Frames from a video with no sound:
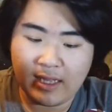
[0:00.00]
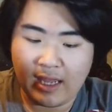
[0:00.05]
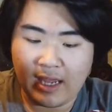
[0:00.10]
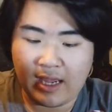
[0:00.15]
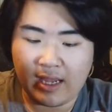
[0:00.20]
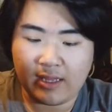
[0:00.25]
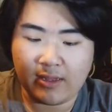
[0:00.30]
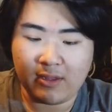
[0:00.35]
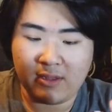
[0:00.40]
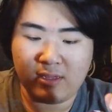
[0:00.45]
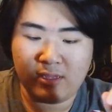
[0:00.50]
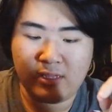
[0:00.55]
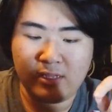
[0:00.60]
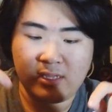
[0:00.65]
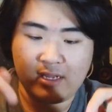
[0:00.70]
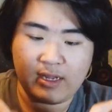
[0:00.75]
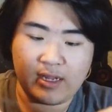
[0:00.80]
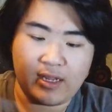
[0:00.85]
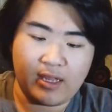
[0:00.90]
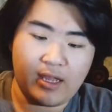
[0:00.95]
And
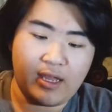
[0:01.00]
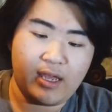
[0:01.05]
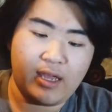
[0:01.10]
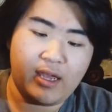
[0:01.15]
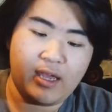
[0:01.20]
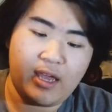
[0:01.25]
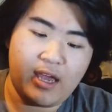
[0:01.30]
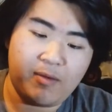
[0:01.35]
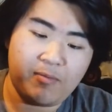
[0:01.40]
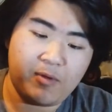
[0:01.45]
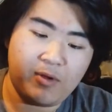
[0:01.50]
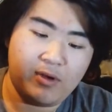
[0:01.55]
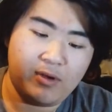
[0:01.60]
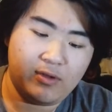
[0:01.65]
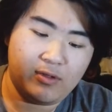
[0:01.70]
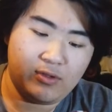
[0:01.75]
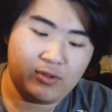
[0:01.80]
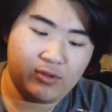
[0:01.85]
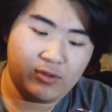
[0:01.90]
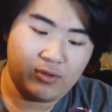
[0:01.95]
today I'm
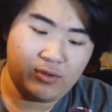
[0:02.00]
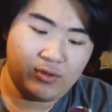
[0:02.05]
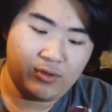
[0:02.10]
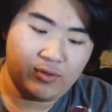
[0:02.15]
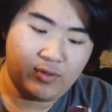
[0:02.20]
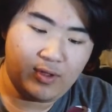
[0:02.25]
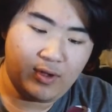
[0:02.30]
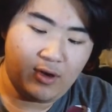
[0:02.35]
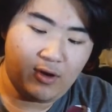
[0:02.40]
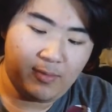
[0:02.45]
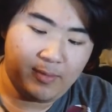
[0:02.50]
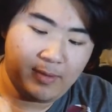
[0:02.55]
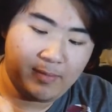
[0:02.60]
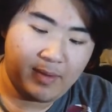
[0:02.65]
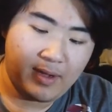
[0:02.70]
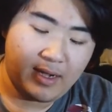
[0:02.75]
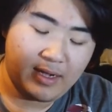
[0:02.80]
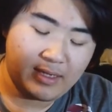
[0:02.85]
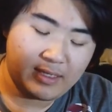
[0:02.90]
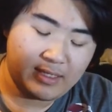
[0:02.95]
going to do the open
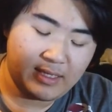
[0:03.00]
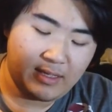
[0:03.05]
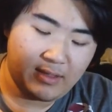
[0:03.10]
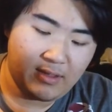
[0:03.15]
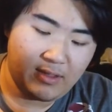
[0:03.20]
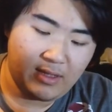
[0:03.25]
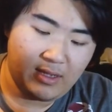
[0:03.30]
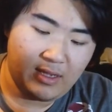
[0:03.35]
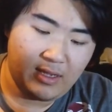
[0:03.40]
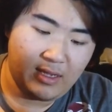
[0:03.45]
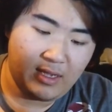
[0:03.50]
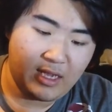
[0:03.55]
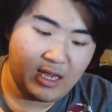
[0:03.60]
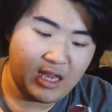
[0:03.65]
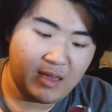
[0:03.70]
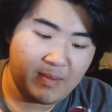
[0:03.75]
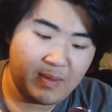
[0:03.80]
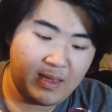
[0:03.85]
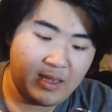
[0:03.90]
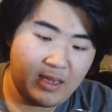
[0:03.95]
box on the
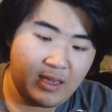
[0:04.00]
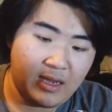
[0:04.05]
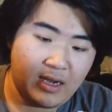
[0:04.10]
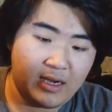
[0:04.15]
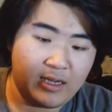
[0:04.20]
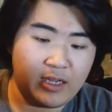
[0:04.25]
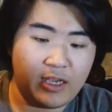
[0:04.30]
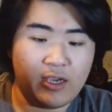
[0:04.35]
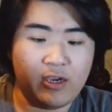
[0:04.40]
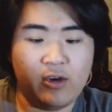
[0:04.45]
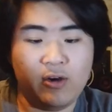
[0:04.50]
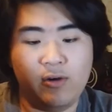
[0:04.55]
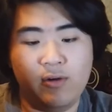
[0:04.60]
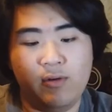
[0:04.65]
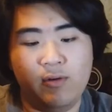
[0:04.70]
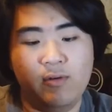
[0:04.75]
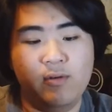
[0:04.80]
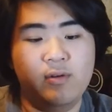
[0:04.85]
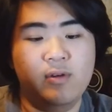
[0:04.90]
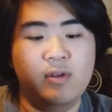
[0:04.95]
KB Audio,